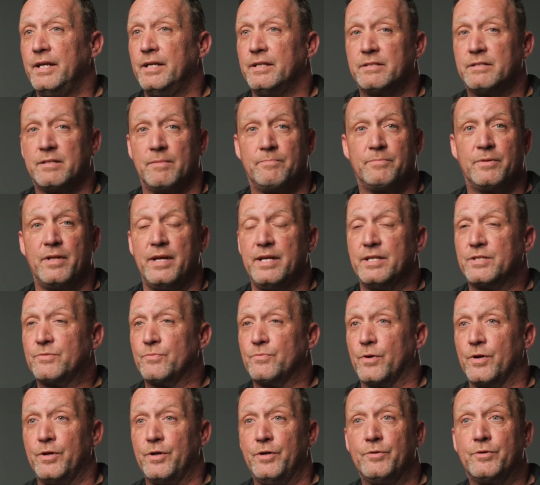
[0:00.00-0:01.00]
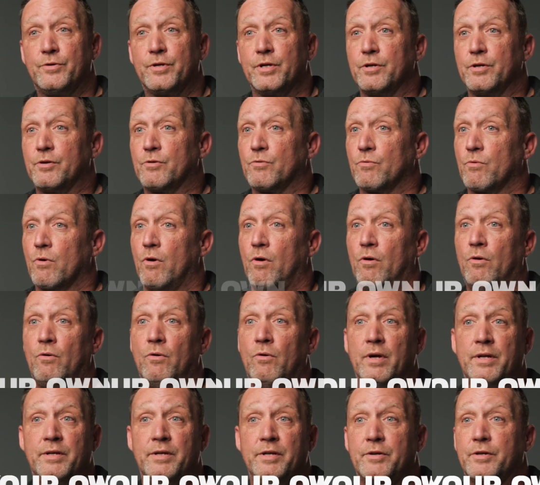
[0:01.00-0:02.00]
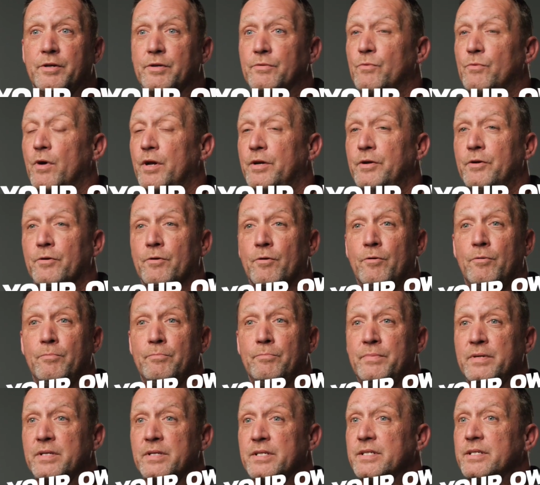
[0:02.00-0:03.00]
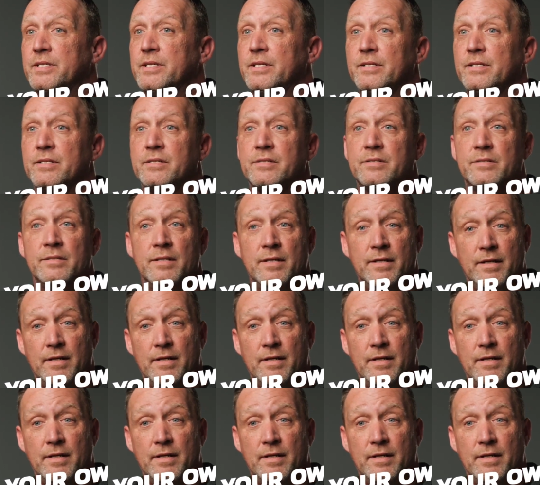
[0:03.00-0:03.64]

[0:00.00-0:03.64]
It's a place where you can grow and you can run your own business.